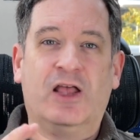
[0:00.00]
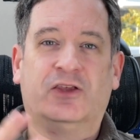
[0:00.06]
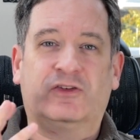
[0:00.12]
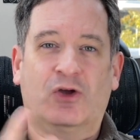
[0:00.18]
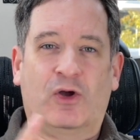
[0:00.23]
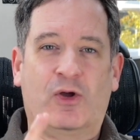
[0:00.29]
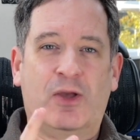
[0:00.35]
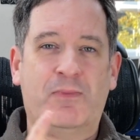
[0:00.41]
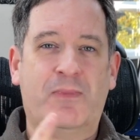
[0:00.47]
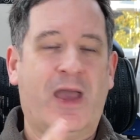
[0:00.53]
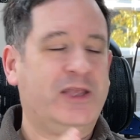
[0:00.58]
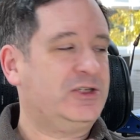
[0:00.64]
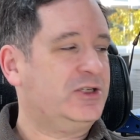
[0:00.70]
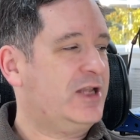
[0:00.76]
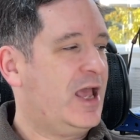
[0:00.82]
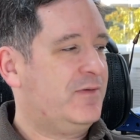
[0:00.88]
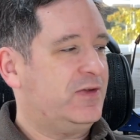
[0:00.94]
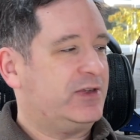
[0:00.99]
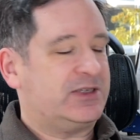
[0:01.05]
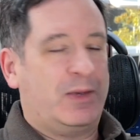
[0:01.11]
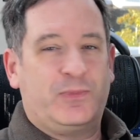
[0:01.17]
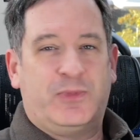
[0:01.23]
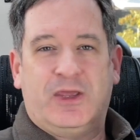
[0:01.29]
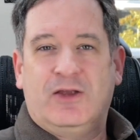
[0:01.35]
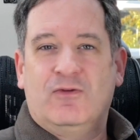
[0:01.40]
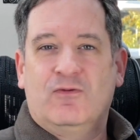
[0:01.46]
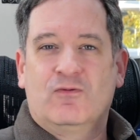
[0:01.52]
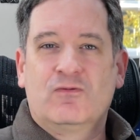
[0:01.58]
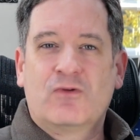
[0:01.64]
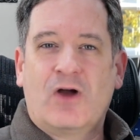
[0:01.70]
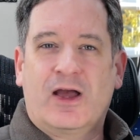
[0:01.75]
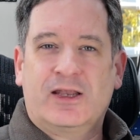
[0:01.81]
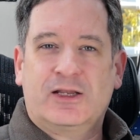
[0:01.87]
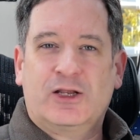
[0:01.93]
So imagine having something
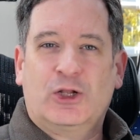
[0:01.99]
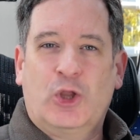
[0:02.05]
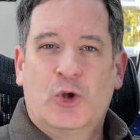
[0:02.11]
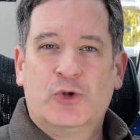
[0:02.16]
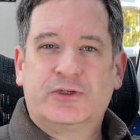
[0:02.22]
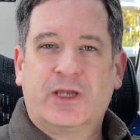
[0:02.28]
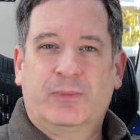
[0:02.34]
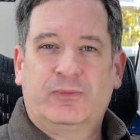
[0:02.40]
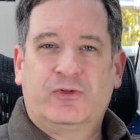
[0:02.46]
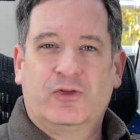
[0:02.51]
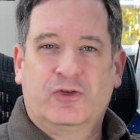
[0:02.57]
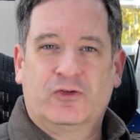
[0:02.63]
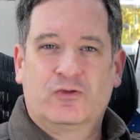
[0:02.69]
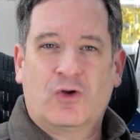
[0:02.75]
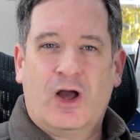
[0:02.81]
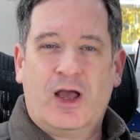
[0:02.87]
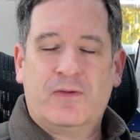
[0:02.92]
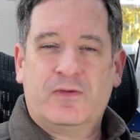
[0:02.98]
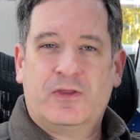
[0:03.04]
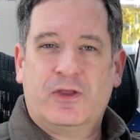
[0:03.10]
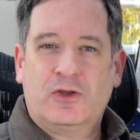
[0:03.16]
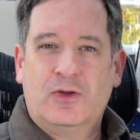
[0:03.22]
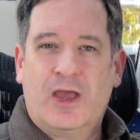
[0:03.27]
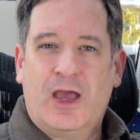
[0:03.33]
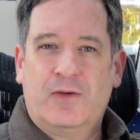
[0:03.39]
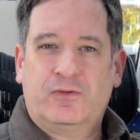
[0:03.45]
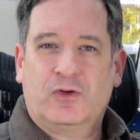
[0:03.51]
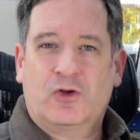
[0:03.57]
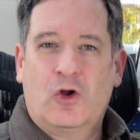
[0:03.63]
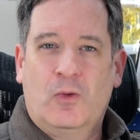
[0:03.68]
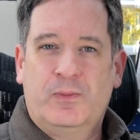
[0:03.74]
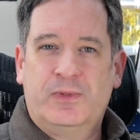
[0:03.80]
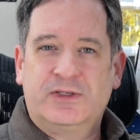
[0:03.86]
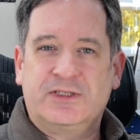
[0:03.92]
right close up to the driver that you have to
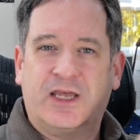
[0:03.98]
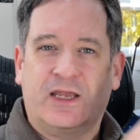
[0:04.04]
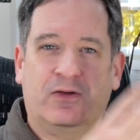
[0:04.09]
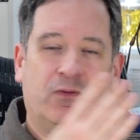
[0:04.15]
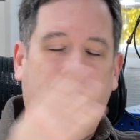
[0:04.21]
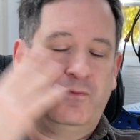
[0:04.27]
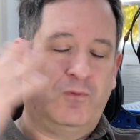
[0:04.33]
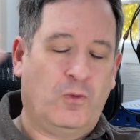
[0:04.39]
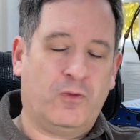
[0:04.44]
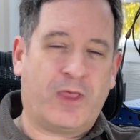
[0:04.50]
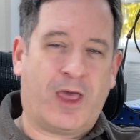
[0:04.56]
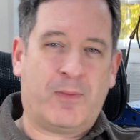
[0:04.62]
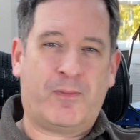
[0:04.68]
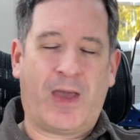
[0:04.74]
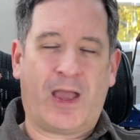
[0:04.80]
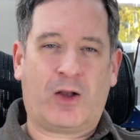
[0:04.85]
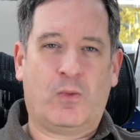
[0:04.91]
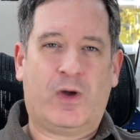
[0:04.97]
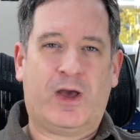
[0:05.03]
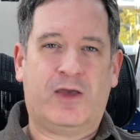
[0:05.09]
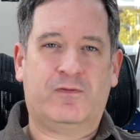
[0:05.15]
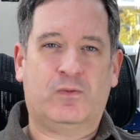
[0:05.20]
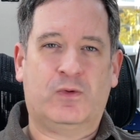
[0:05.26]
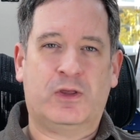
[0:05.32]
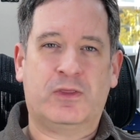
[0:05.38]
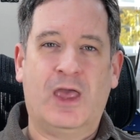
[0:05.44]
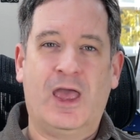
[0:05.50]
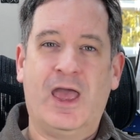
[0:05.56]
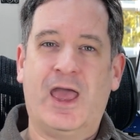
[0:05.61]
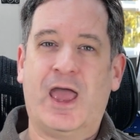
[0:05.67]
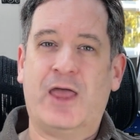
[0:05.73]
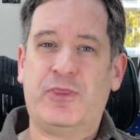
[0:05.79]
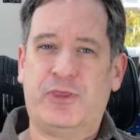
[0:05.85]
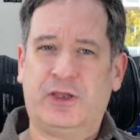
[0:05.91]
compensate for that back wave with,
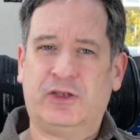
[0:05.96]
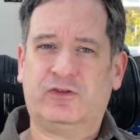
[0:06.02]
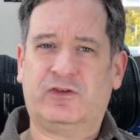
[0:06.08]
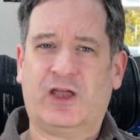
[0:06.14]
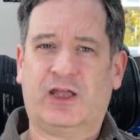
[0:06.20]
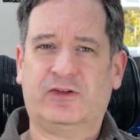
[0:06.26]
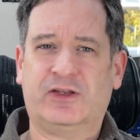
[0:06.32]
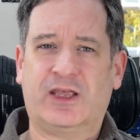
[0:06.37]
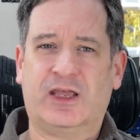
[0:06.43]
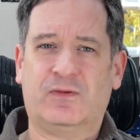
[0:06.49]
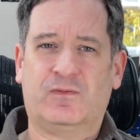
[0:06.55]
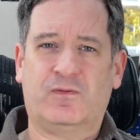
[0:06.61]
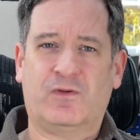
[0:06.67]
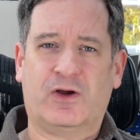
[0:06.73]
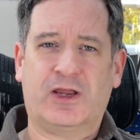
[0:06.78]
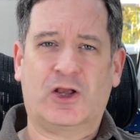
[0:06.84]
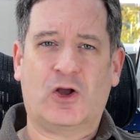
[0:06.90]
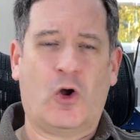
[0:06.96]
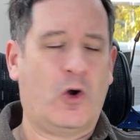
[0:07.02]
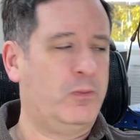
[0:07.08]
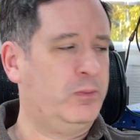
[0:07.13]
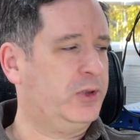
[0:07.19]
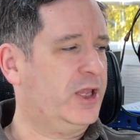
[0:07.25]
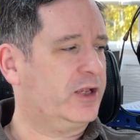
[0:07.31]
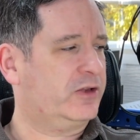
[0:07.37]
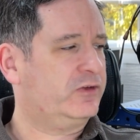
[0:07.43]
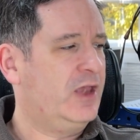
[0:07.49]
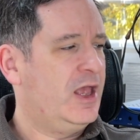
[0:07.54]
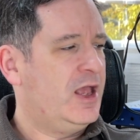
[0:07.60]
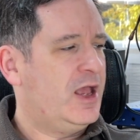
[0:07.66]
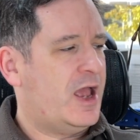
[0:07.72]
and things start to get very complex.